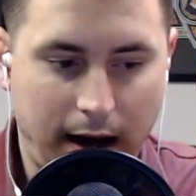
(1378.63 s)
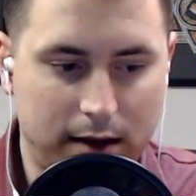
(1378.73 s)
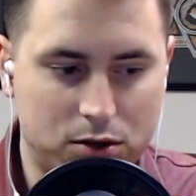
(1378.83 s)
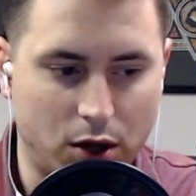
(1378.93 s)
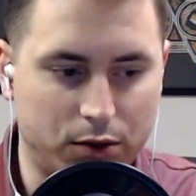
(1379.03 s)

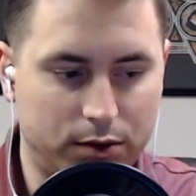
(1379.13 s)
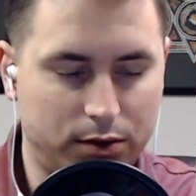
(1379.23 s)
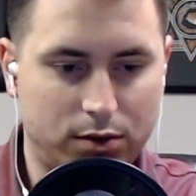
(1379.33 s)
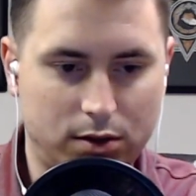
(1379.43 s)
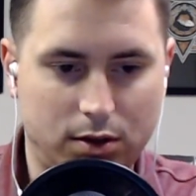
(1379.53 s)
So
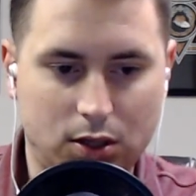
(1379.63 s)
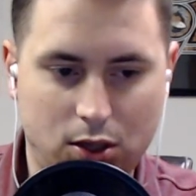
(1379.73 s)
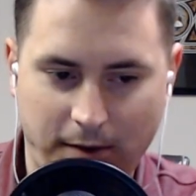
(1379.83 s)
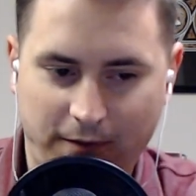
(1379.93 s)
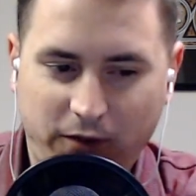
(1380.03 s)

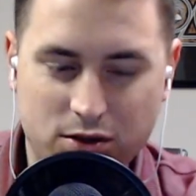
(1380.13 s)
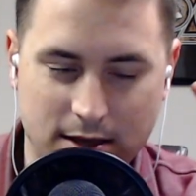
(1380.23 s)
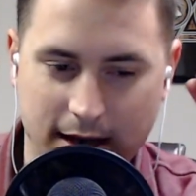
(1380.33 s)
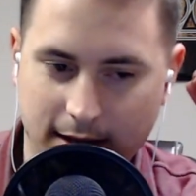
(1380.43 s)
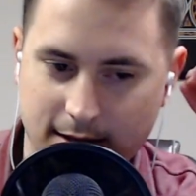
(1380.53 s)
so my first
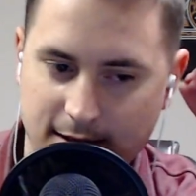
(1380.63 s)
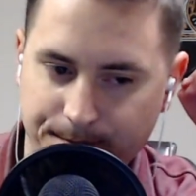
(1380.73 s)
thing is